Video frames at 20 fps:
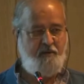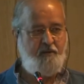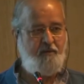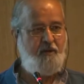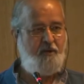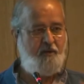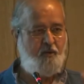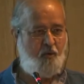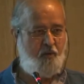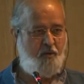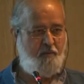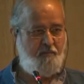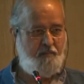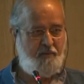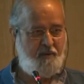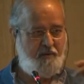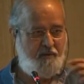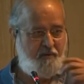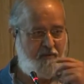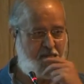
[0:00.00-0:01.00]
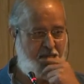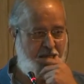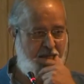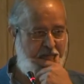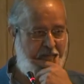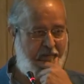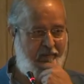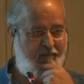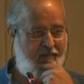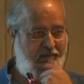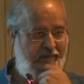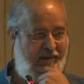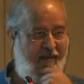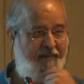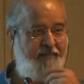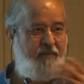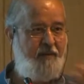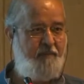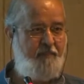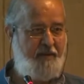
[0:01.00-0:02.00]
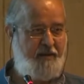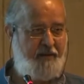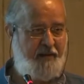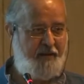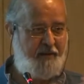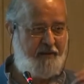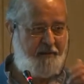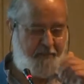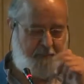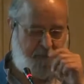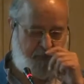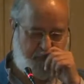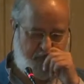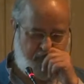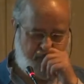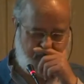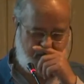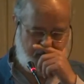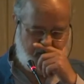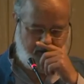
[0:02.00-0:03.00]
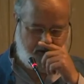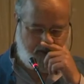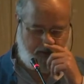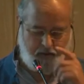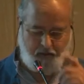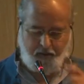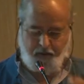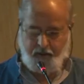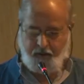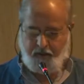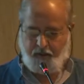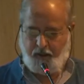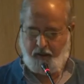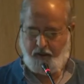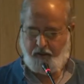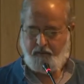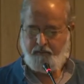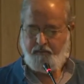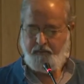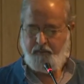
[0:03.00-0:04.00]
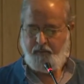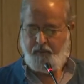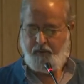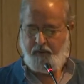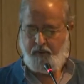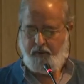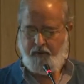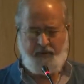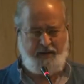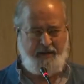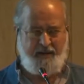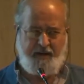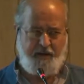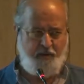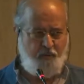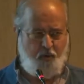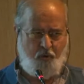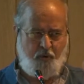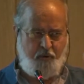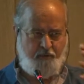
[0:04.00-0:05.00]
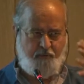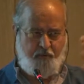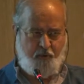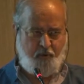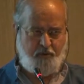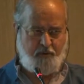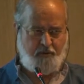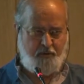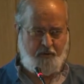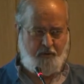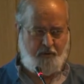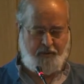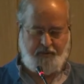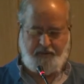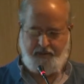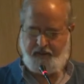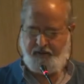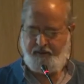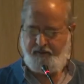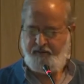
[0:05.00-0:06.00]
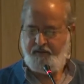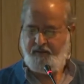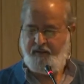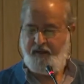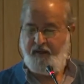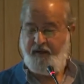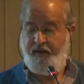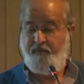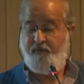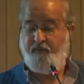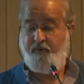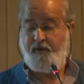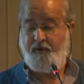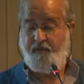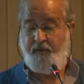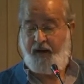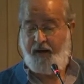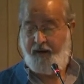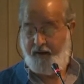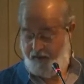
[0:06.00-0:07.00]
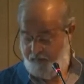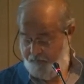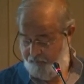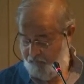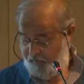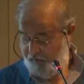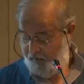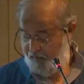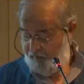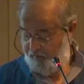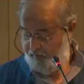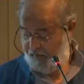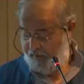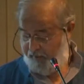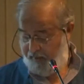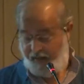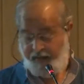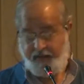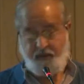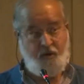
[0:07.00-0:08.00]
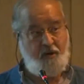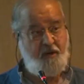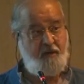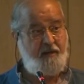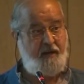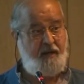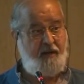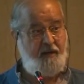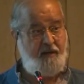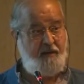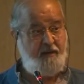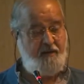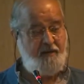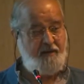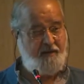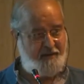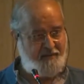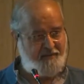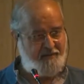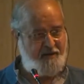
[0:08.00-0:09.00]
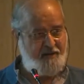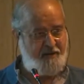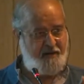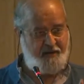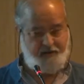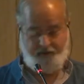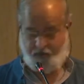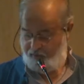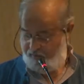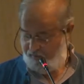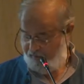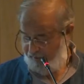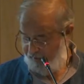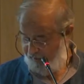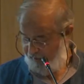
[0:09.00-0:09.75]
the dome, and the minar. Now, one can hold forth on these three for a while, but I thought I'll concentrate on the